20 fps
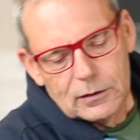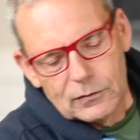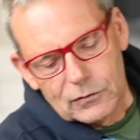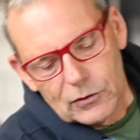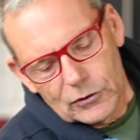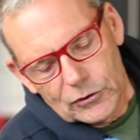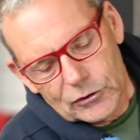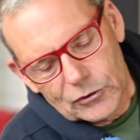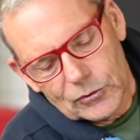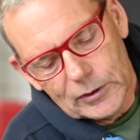You've
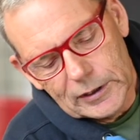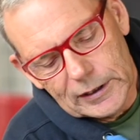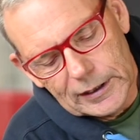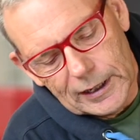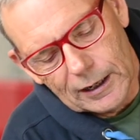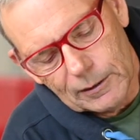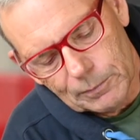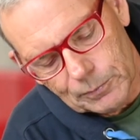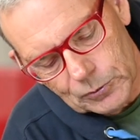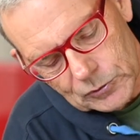got three
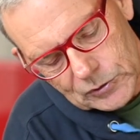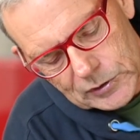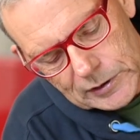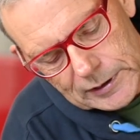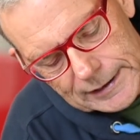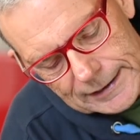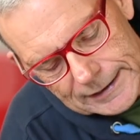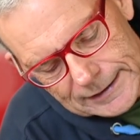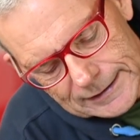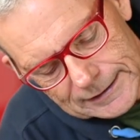outputs
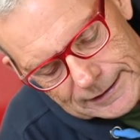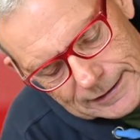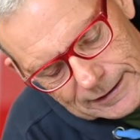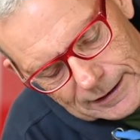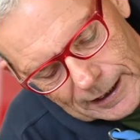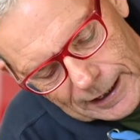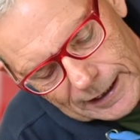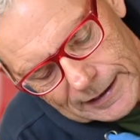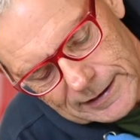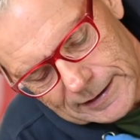here,
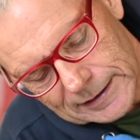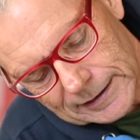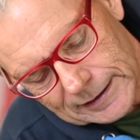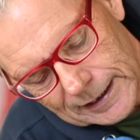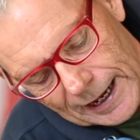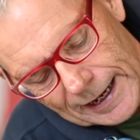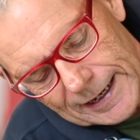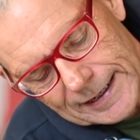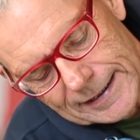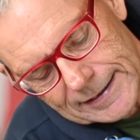as in
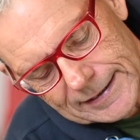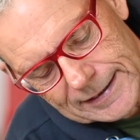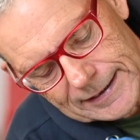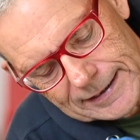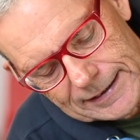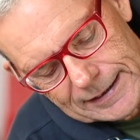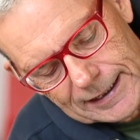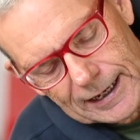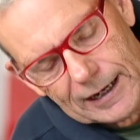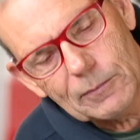AC